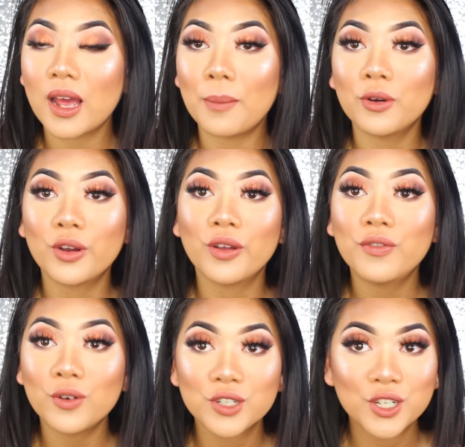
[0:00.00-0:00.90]
I'm not going to
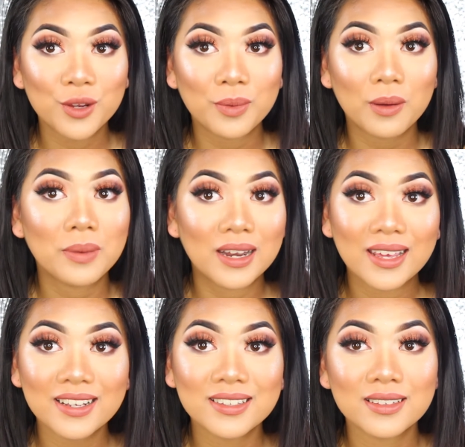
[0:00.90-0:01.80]
force you, but
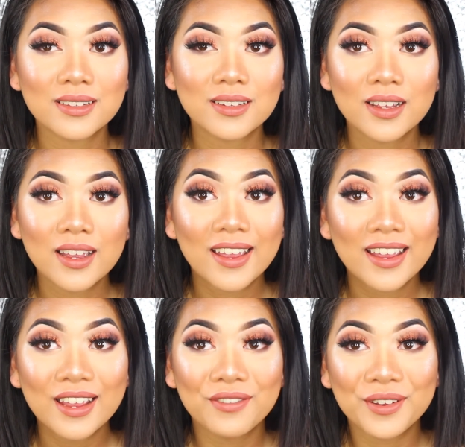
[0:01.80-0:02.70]
please,
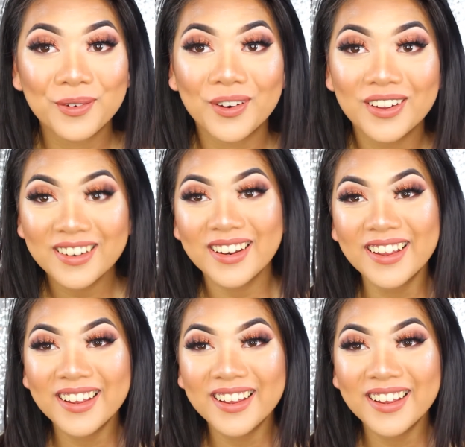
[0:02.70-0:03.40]
if you want.